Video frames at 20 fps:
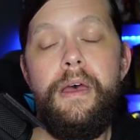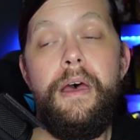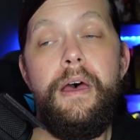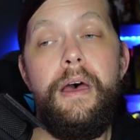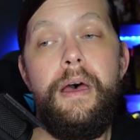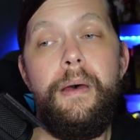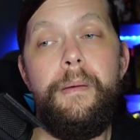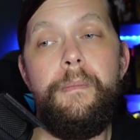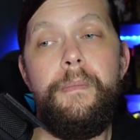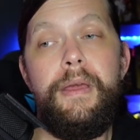
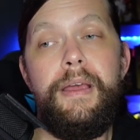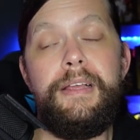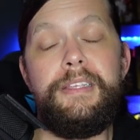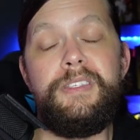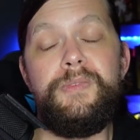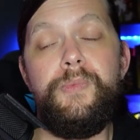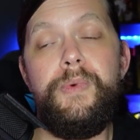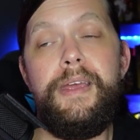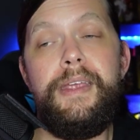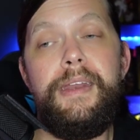um,
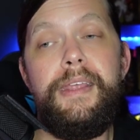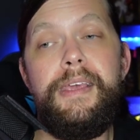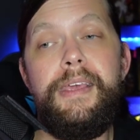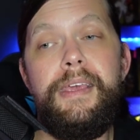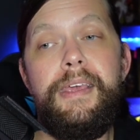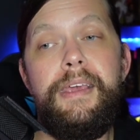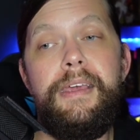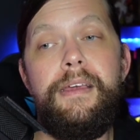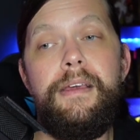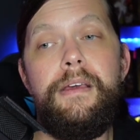it's when
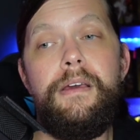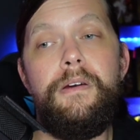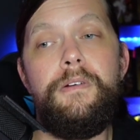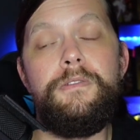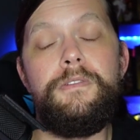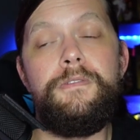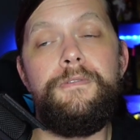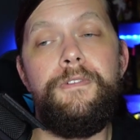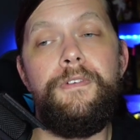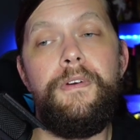he
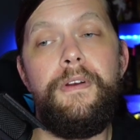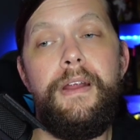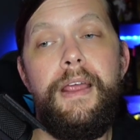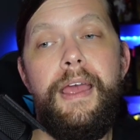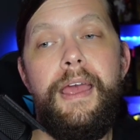goes for